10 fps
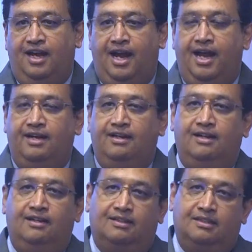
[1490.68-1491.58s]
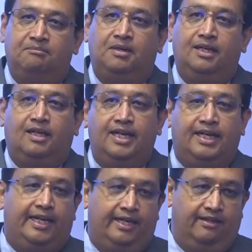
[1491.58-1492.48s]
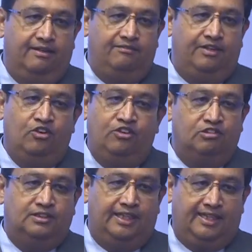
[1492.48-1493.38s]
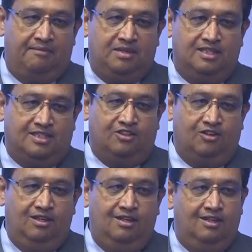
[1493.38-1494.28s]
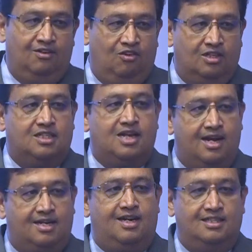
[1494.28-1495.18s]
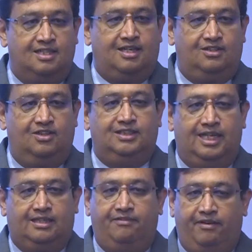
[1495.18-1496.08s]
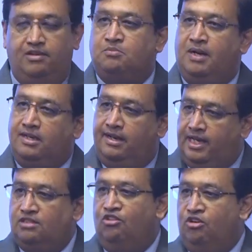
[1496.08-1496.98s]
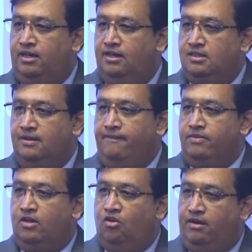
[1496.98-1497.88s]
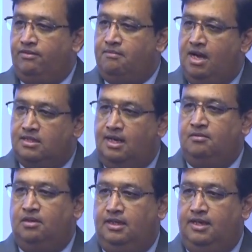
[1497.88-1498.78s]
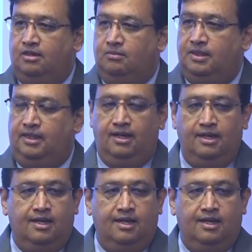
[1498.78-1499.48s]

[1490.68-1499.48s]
and completely green. We don't use any chemicals at all. What started as a technology activity, we spent the next 4 years going from Assam to Kanyakumari,